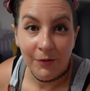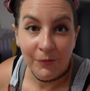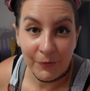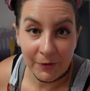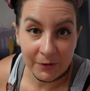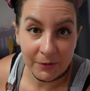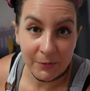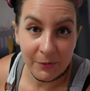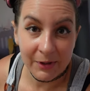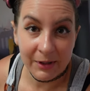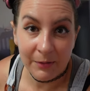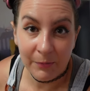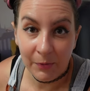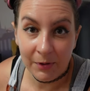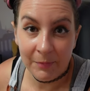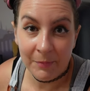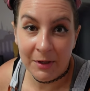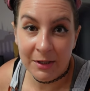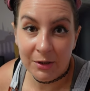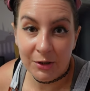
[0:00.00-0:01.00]
Real quick,
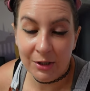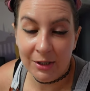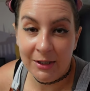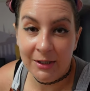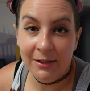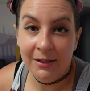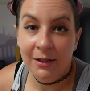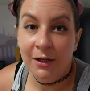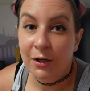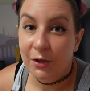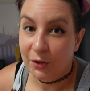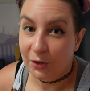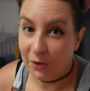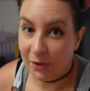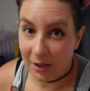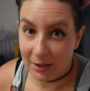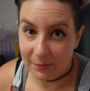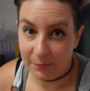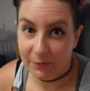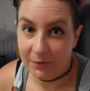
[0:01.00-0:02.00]
want to mention, you
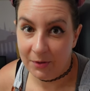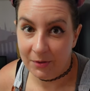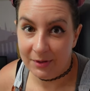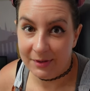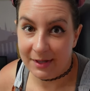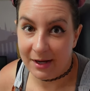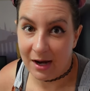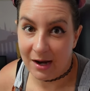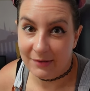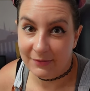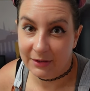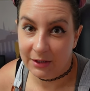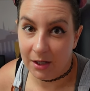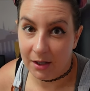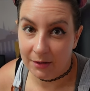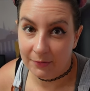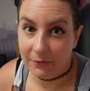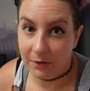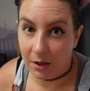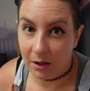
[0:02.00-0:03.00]
guys will notice I have a
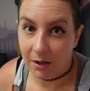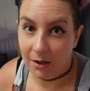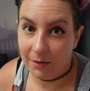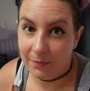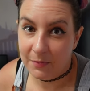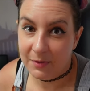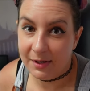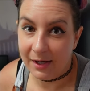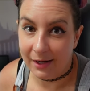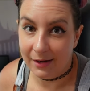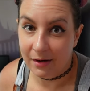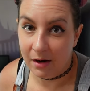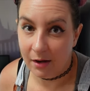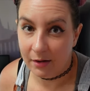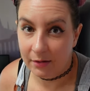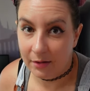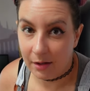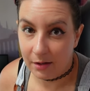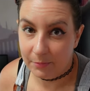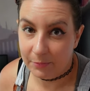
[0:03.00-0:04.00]
lot of carbs and not
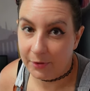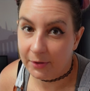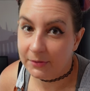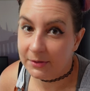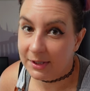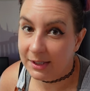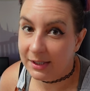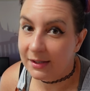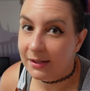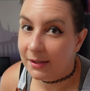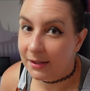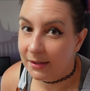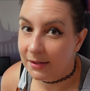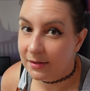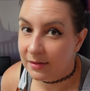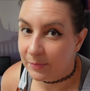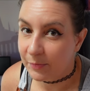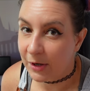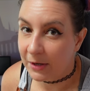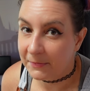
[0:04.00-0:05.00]
a lot of protein in
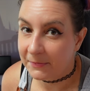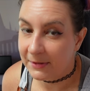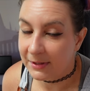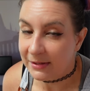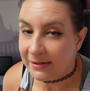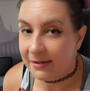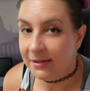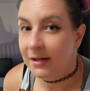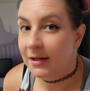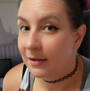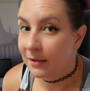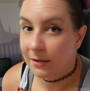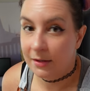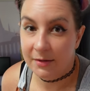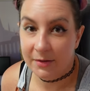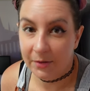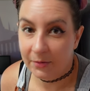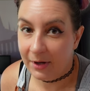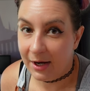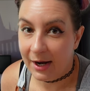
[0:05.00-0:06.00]
this breakfast. It
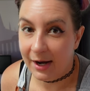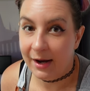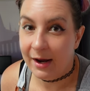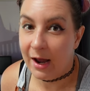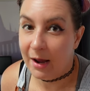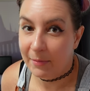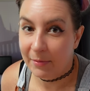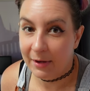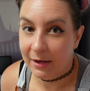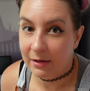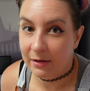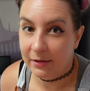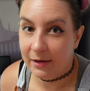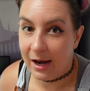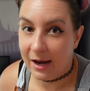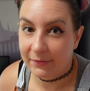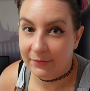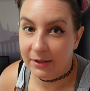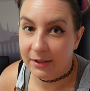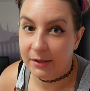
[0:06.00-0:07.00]
is okay, I plan on
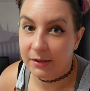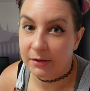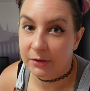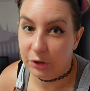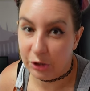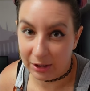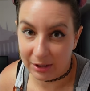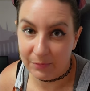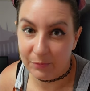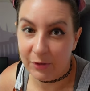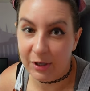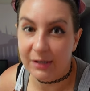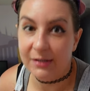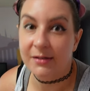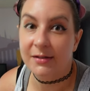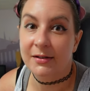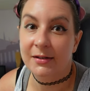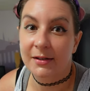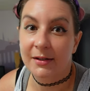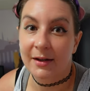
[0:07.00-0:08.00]
having chicken
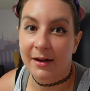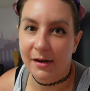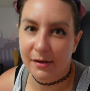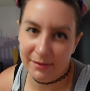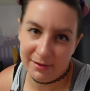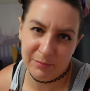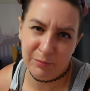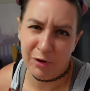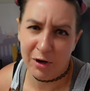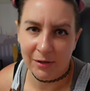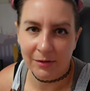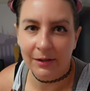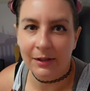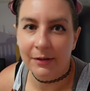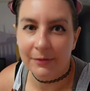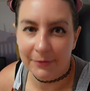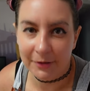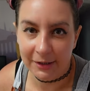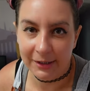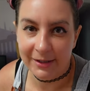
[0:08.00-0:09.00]
breast and some broccoli
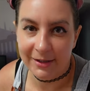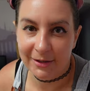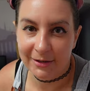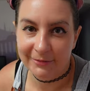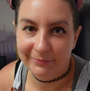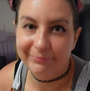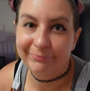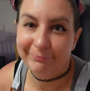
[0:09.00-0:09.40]
for dinner.